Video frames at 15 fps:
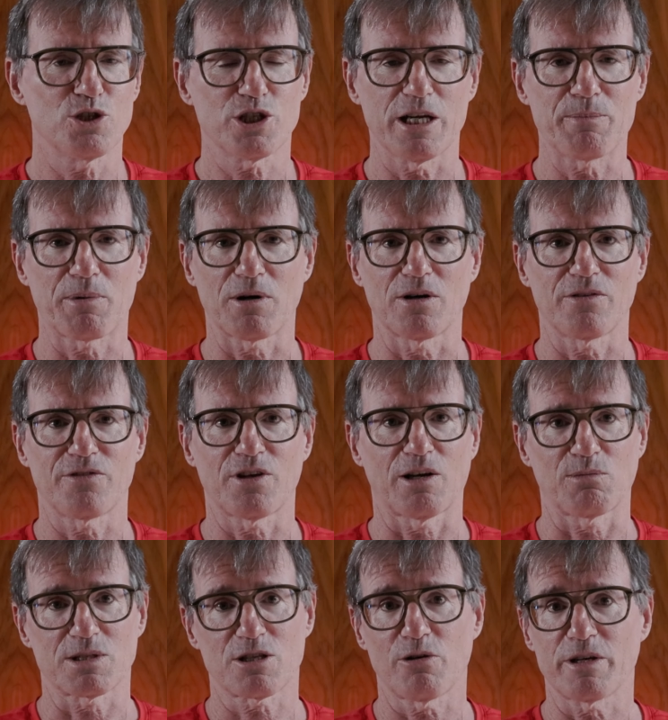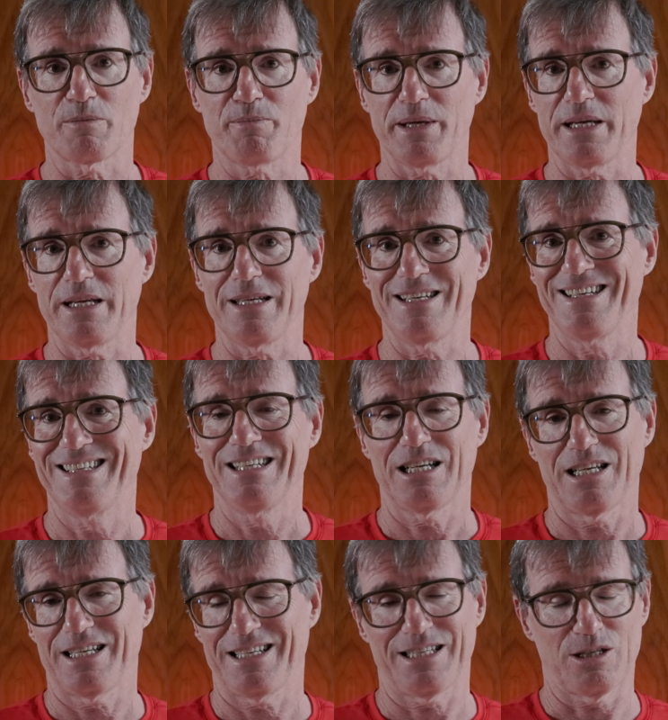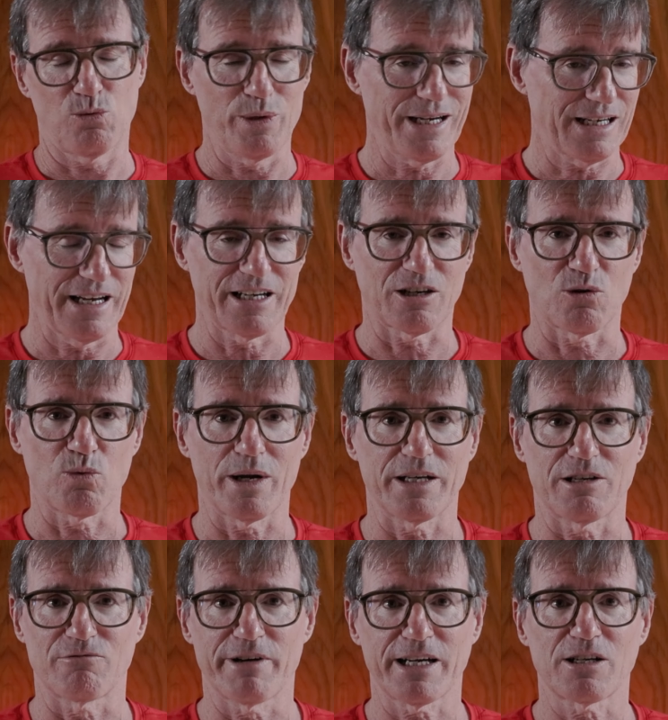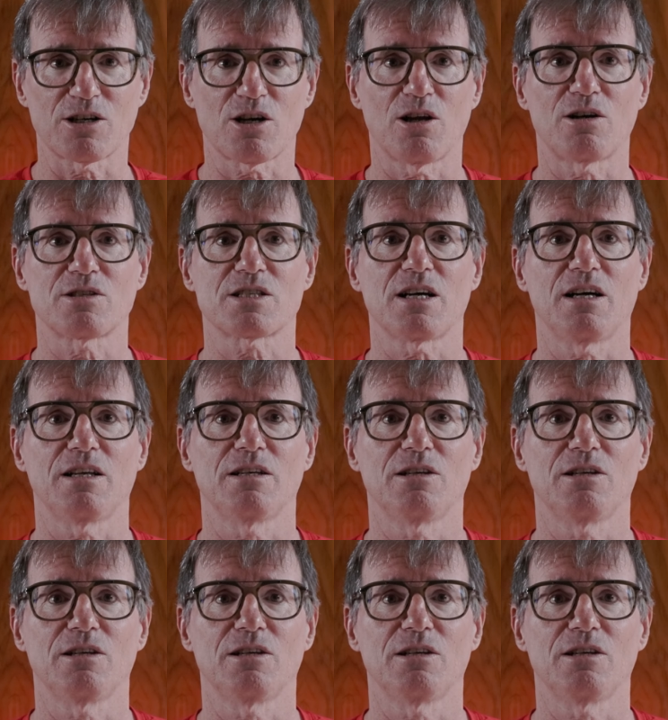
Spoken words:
cheaper than it was going to be the week later when the regular colors got